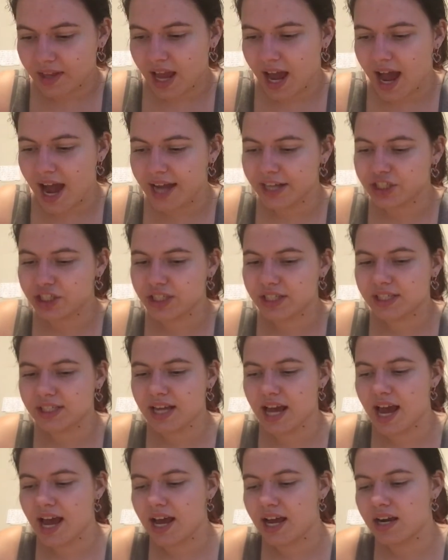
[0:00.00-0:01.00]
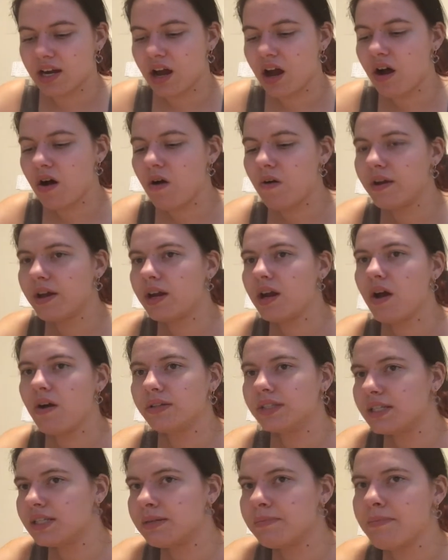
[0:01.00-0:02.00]
I just said, oh, it
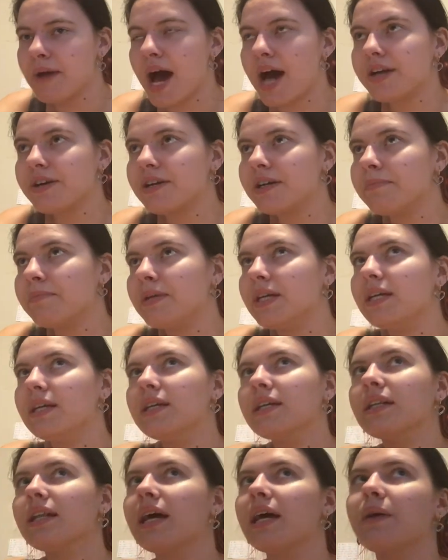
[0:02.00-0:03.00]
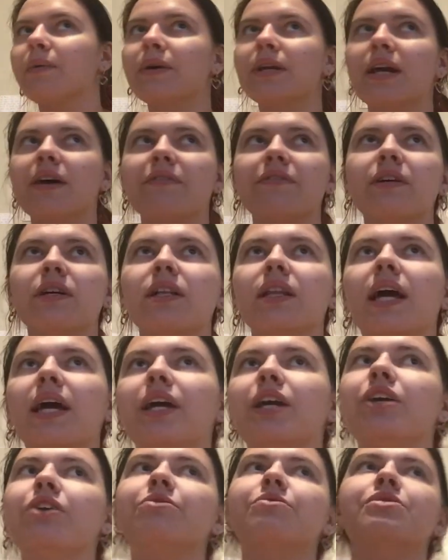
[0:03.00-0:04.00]
doesn't matter to me, like, whatever, like,
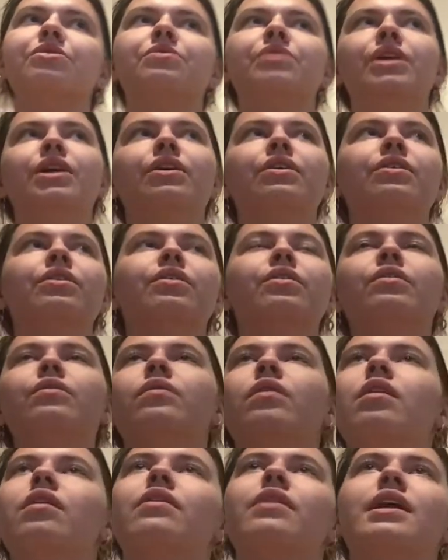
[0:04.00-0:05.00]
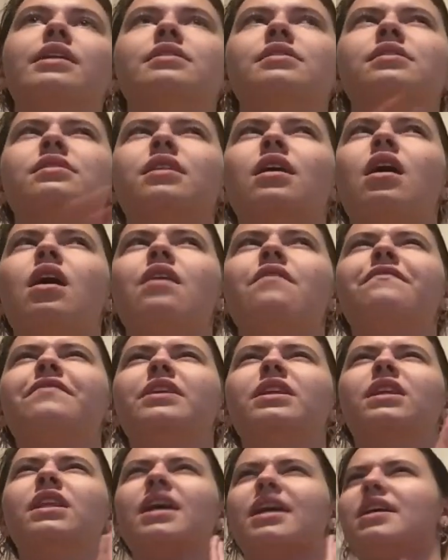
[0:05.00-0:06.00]
you do you, all that stuff,
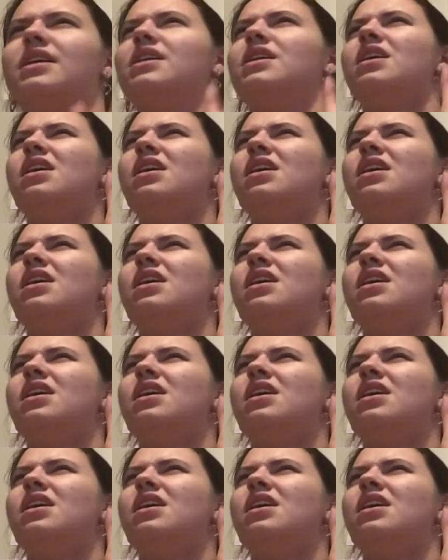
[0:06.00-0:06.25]
and, like,